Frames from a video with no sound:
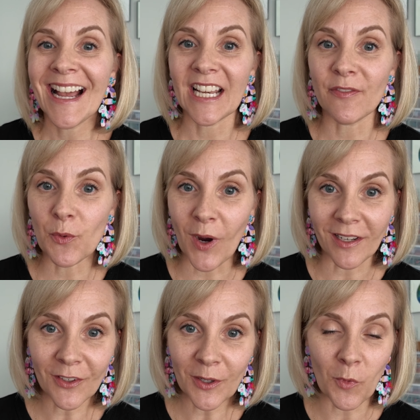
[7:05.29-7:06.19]
And if you want
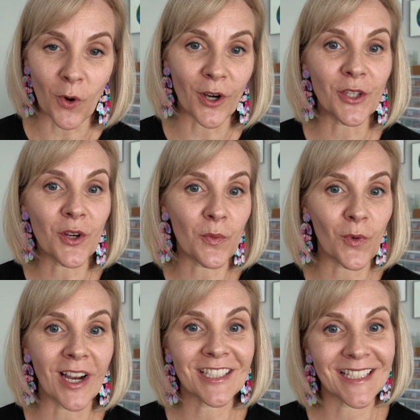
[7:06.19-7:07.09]
to learn more, you can
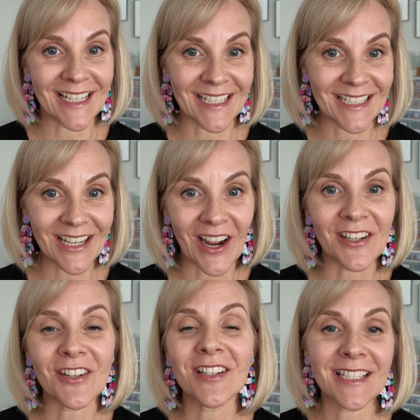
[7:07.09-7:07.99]
watch the
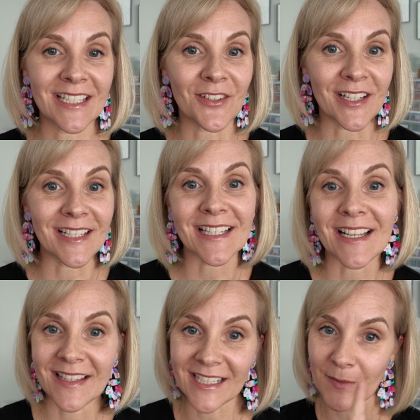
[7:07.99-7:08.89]
entire series
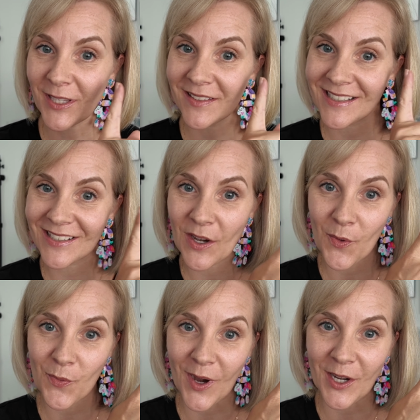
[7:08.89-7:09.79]
in this playlist
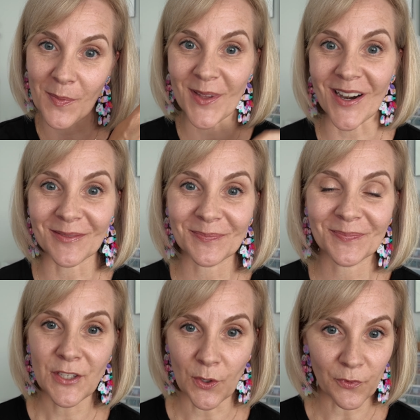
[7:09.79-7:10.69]
right up there.
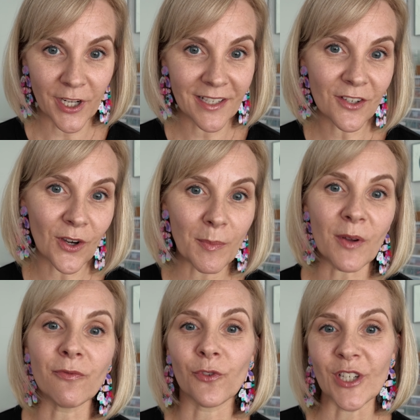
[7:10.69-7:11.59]
And don't forget to grab
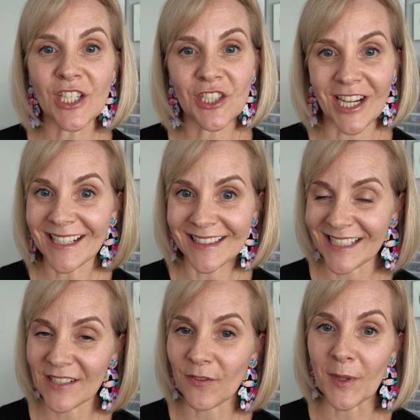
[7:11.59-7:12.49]
the free
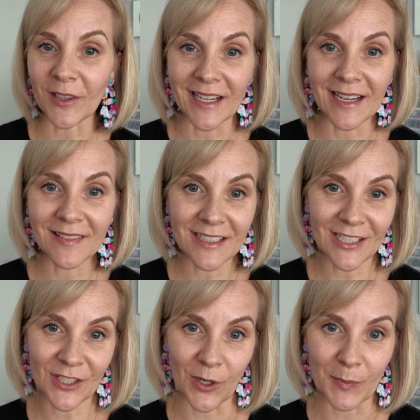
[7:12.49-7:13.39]
checklist from the link in the
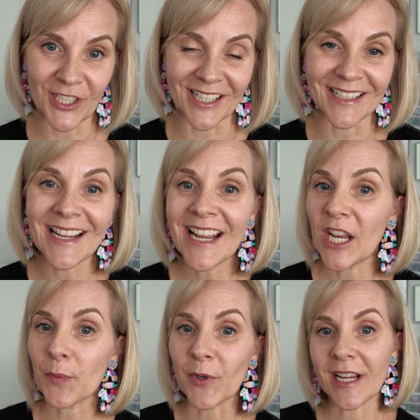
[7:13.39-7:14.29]
description.
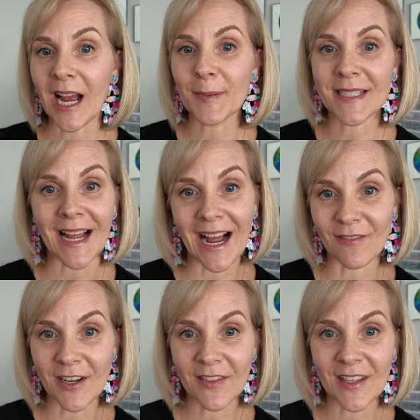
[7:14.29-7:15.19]
It recaps
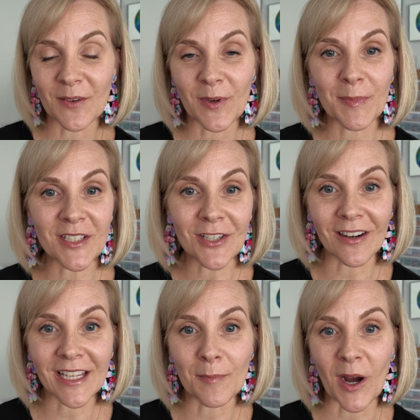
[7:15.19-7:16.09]
everything we've been
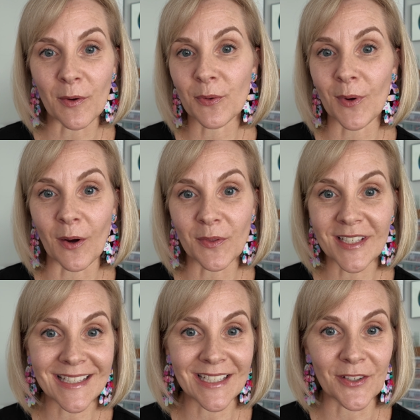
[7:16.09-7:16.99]
talking about throughout
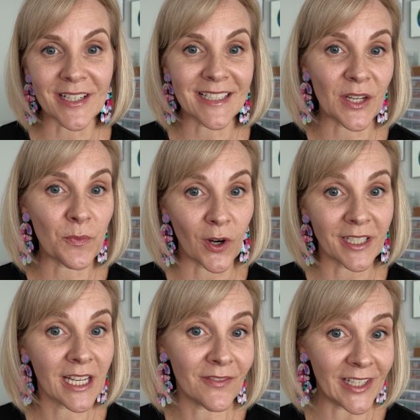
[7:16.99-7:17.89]
this series in
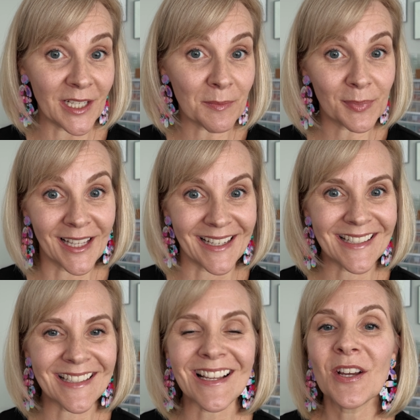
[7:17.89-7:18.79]
one convenient
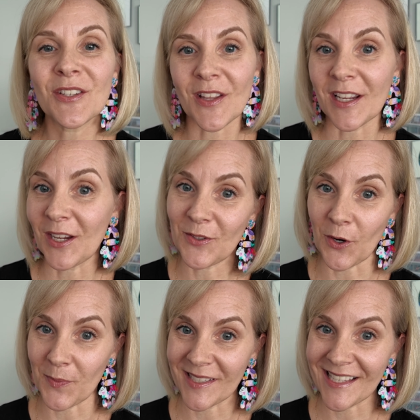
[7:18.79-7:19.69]
place so that you
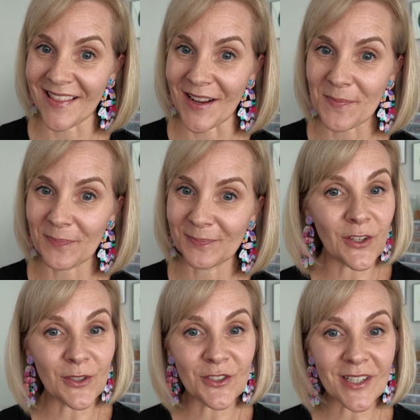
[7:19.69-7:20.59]
don't miss a thing. If
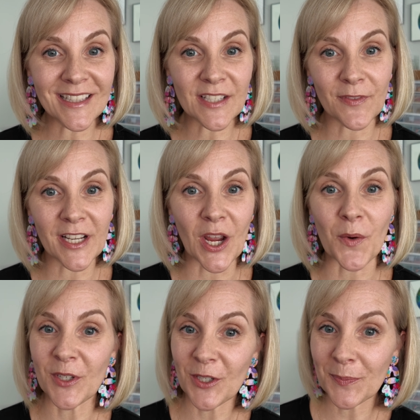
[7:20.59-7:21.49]
you enjoyed this video,
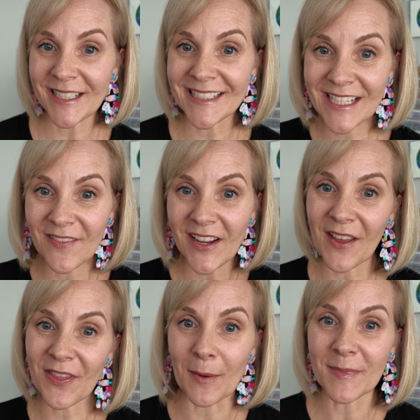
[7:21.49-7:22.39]
would you please give it
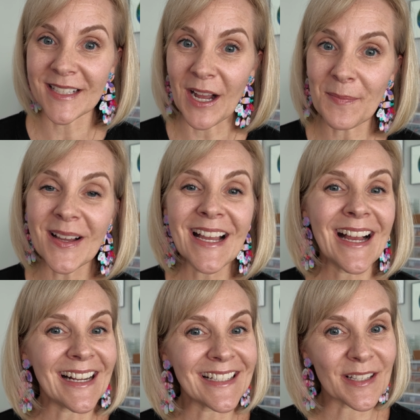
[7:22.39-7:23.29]
a thumbs up
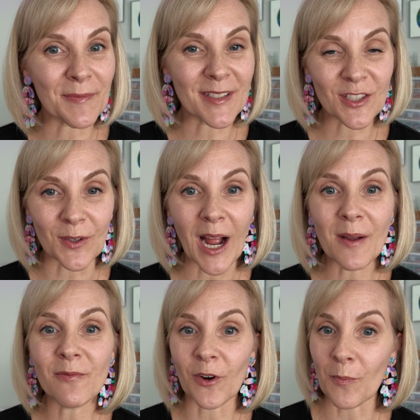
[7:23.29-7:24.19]
and
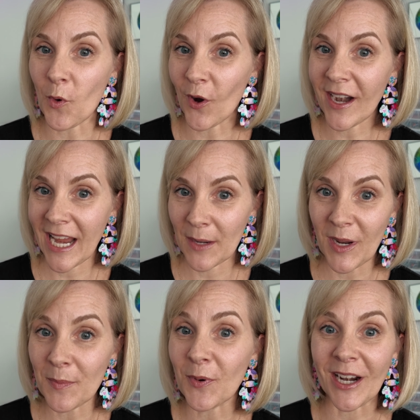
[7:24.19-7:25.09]
subscribe for more
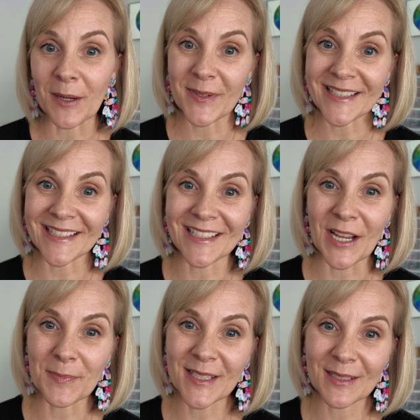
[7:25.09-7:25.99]
handmade product business
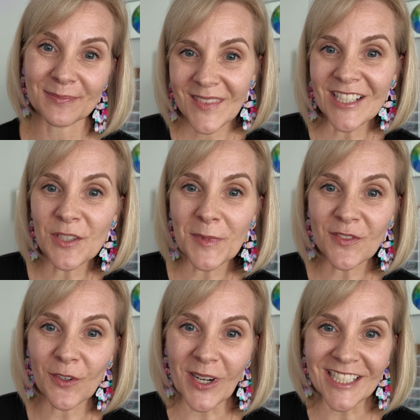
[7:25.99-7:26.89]
tips? Thanks so much
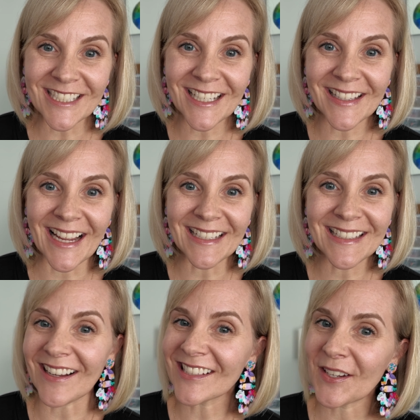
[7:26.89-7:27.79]
for watching till the
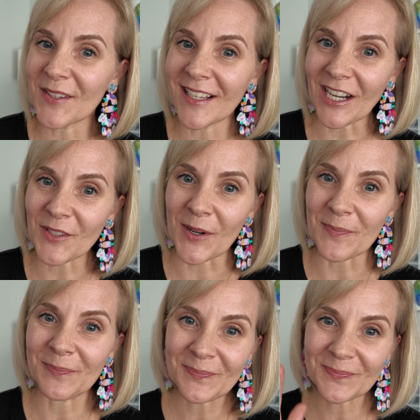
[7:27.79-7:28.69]
end. I'll see you in the next
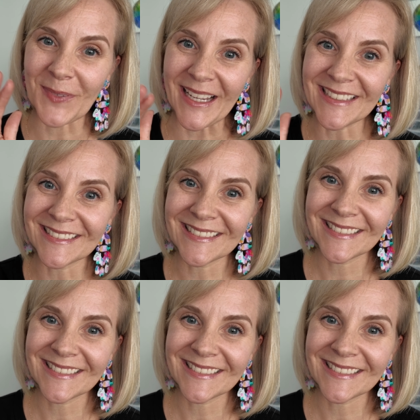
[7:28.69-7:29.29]
one. Bye.